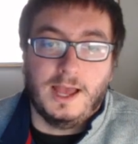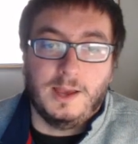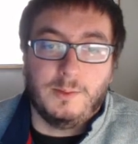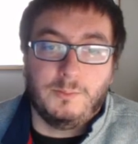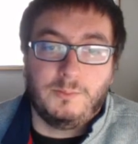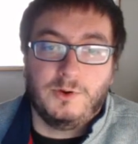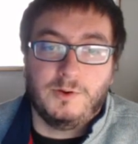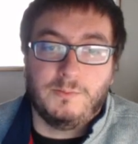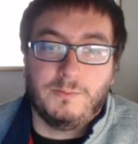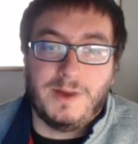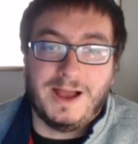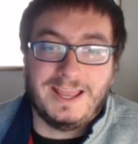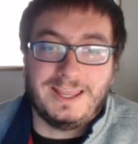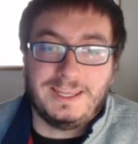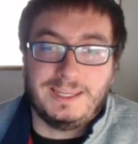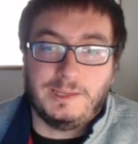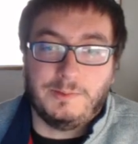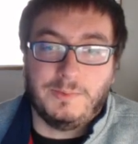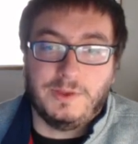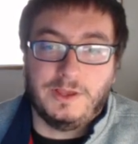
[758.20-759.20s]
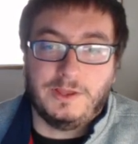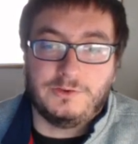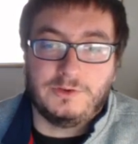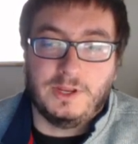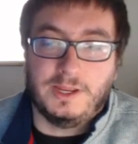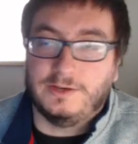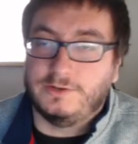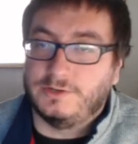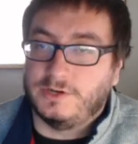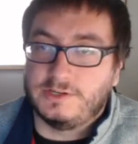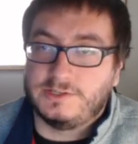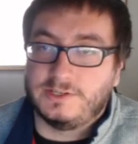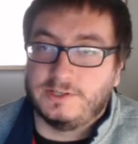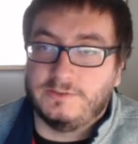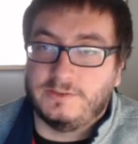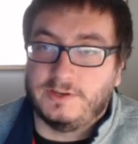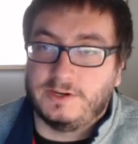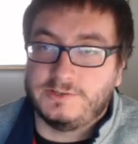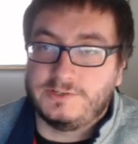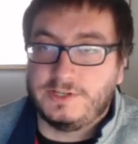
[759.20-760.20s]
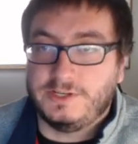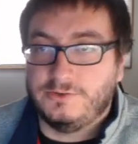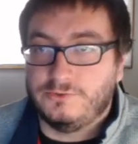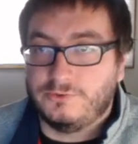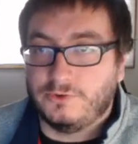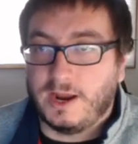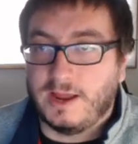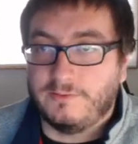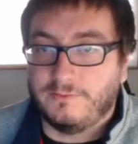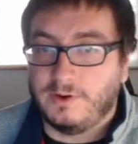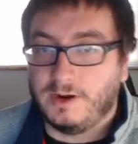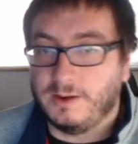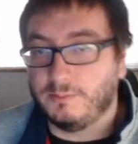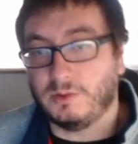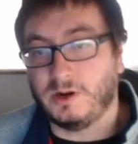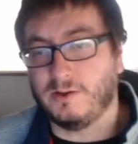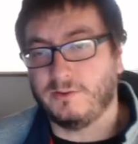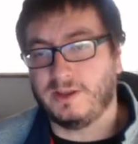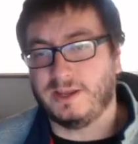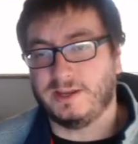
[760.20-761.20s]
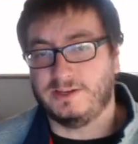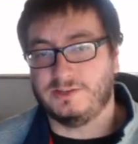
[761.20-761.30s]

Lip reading: put my email address in there, cdriver@Brown County